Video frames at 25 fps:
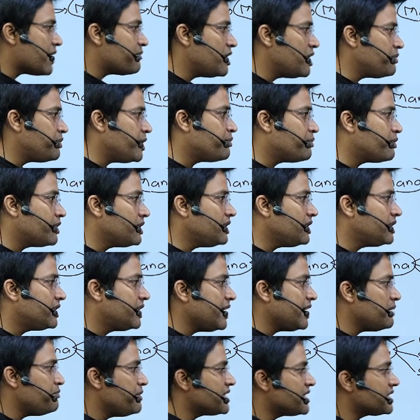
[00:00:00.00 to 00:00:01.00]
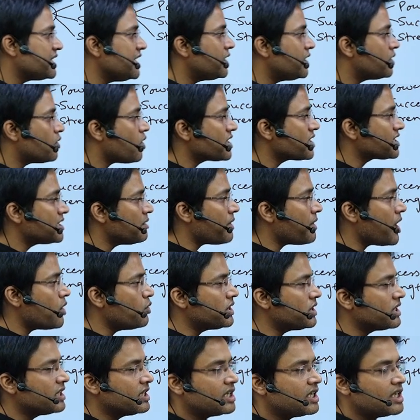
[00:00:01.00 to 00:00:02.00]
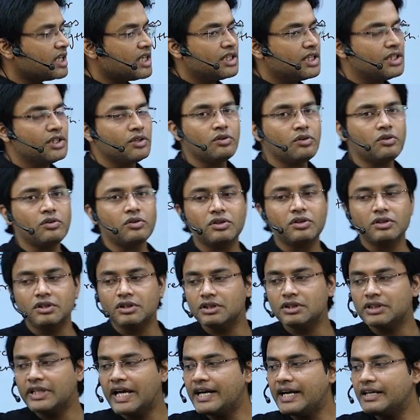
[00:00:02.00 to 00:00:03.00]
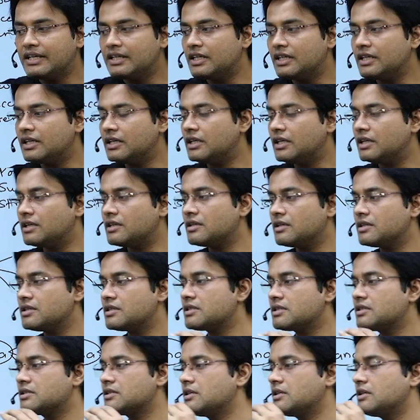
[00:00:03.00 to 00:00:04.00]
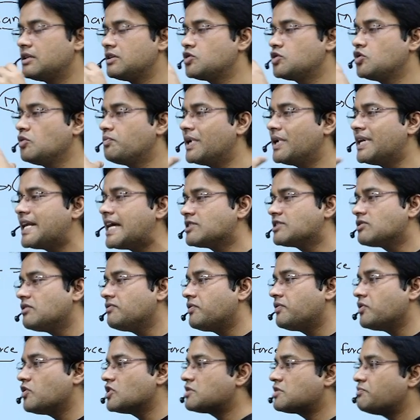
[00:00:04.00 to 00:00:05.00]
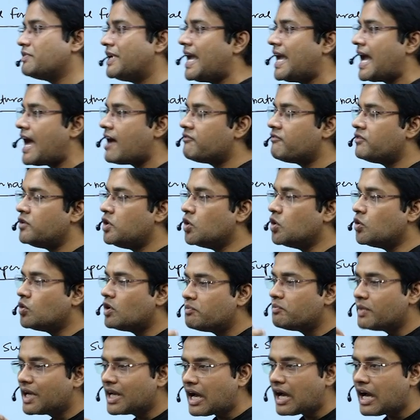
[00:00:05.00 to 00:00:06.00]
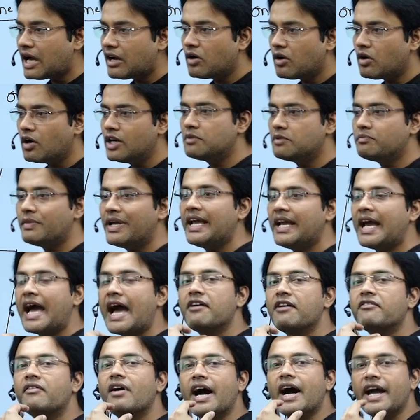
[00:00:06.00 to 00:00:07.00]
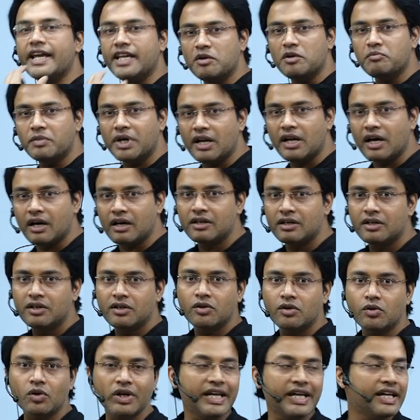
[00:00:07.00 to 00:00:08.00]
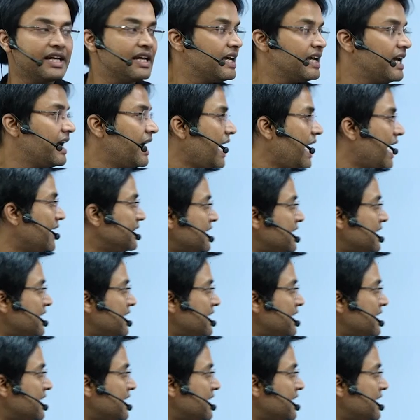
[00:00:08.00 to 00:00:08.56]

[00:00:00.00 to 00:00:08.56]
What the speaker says: people, they basically talks about, you know, that supernatural force may have lower mana or it may have higher mana. Okay, and the